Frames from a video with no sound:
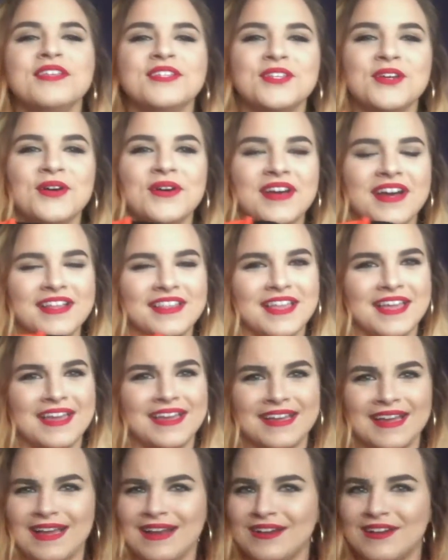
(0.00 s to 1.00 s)
So I
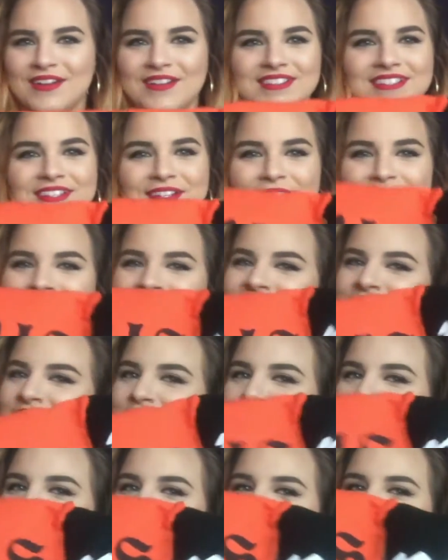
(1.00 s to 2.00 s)
like, I don't know, it's a little
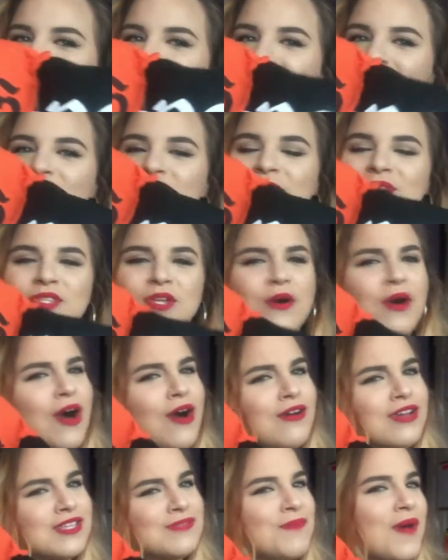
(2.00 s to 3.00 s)
inside joke thing too. So
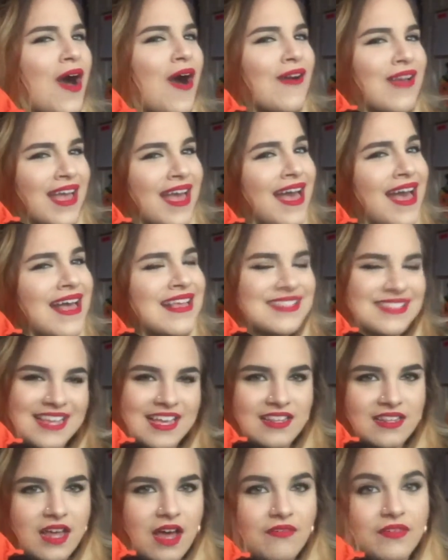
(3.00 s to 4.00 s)
Hocus Pocus,
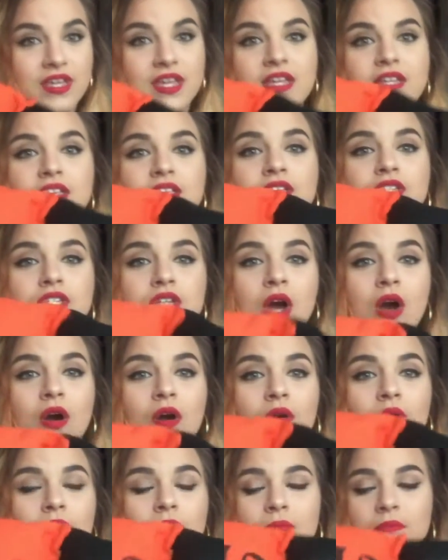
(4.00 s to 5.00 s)
I love it. It's
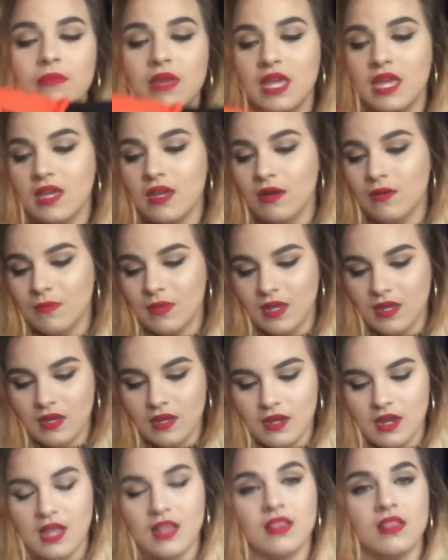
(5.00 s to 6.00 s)
so me. Oh my
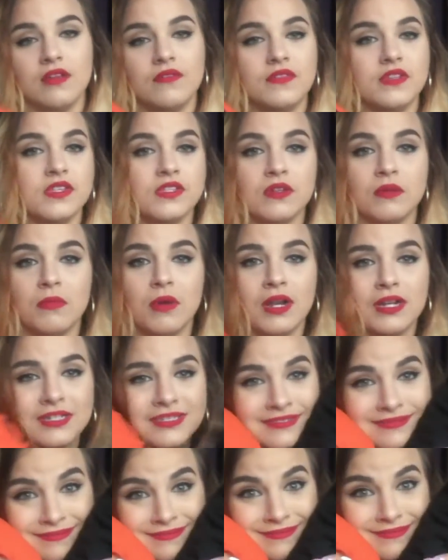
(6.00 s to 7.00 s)
god, I love these so much.
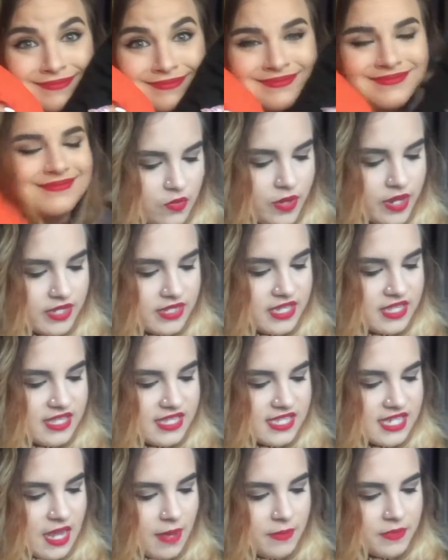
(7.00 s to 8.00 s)
Quickly,
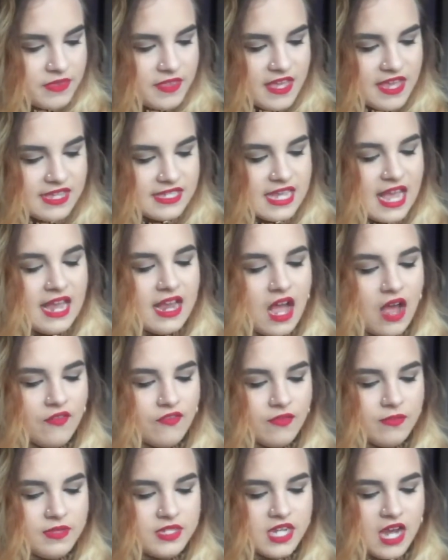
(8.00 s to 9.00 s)
these couple things I got
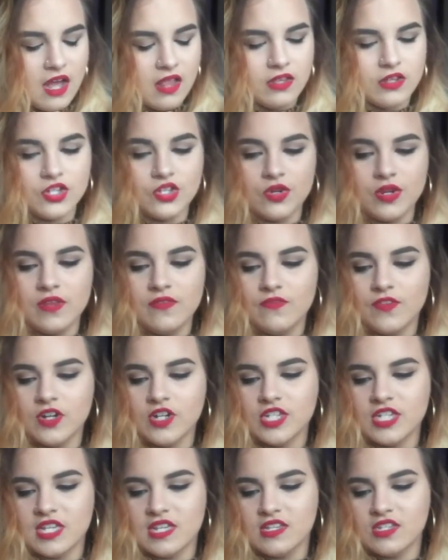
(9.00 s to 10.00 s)
from the Dollar Tree.
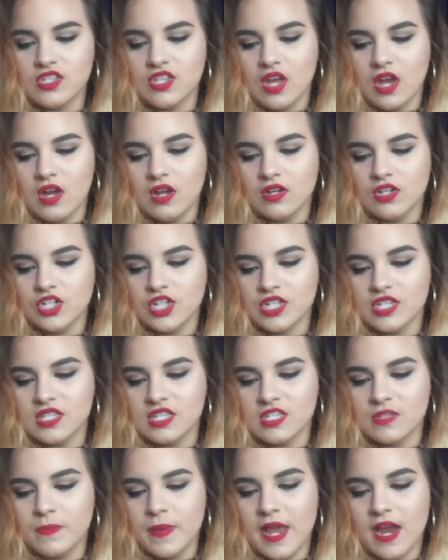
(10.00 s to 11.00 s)
First is just
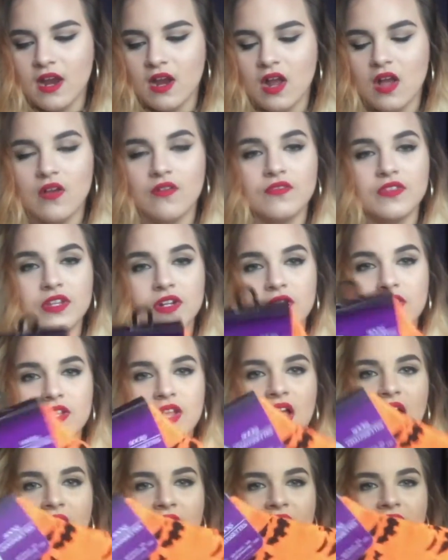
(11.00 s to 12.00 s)
this pair of little
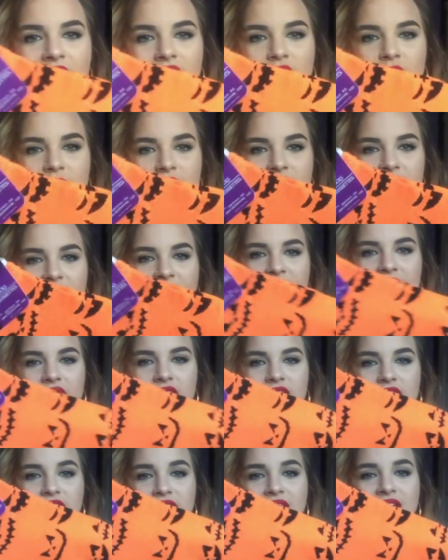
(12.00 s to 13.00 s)
Halloween
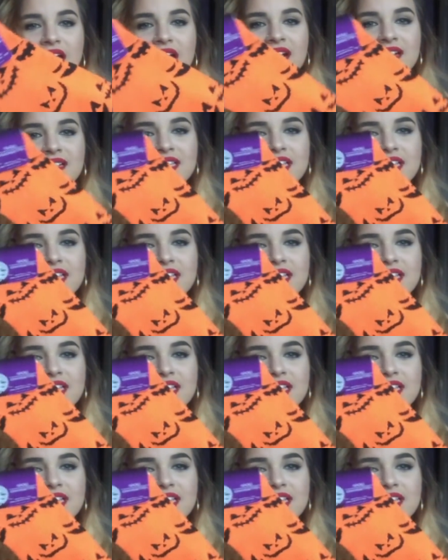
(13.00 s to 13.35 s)
anklet socks.